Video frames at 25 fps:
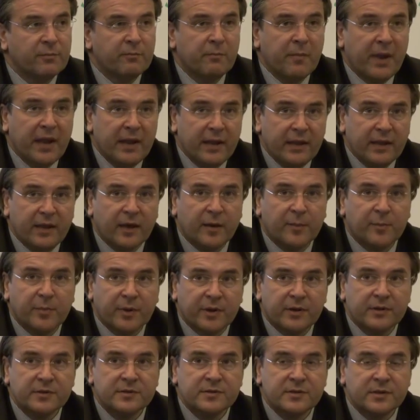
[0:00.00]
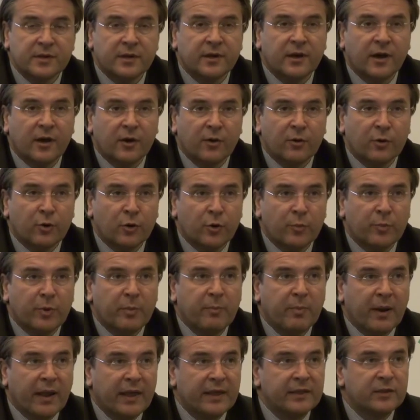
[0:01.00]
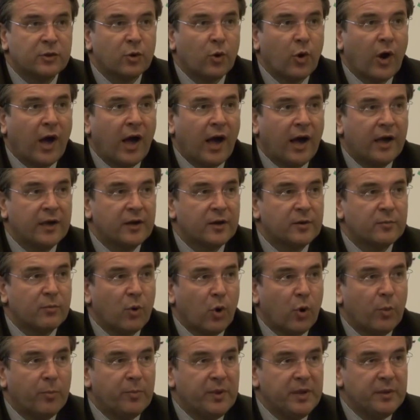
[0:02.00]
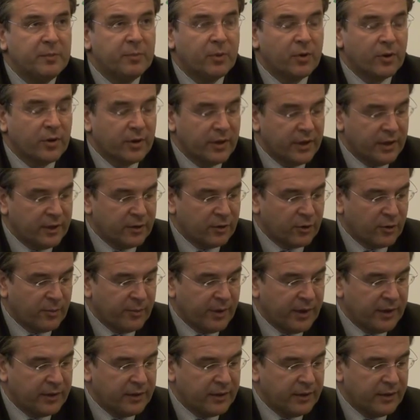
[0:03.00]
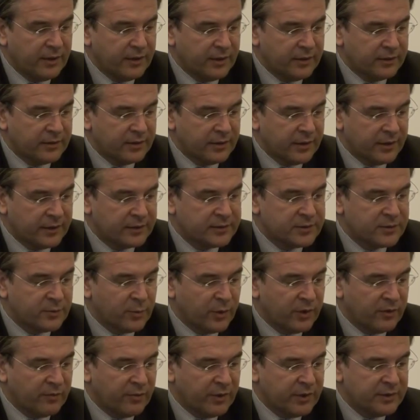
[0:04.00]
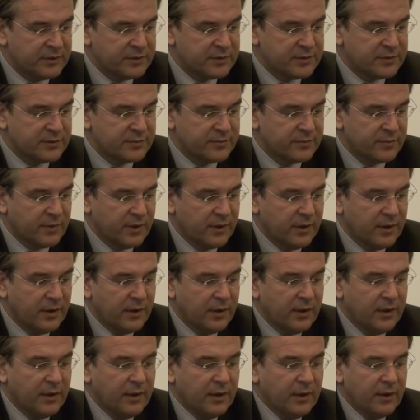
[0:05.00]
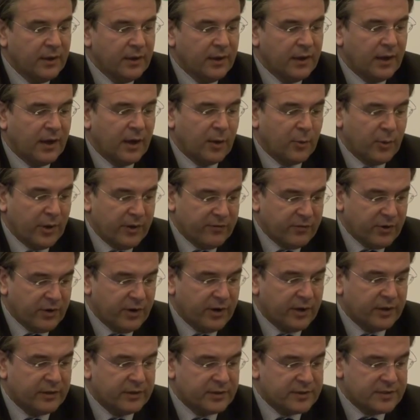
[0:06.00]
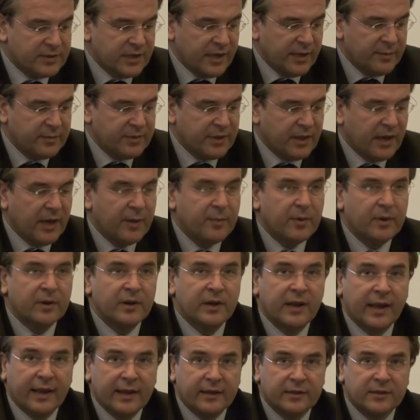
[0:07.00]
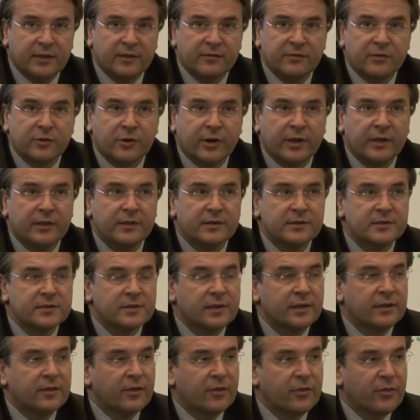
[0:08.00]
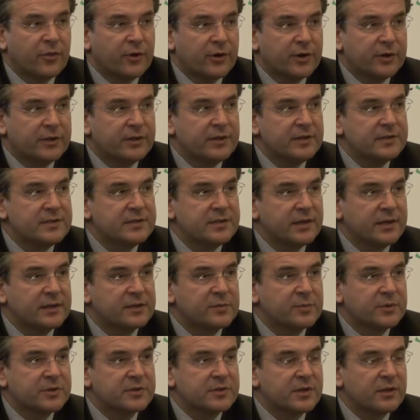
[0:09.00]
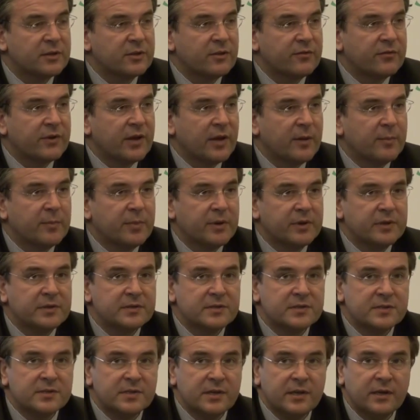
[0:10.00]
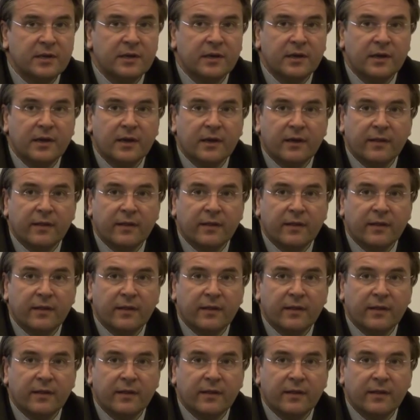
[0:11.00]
many companies in our group plan to hire more people in Romania in the next 12 months. However, at the same time, a negative trend is that 36% of companies see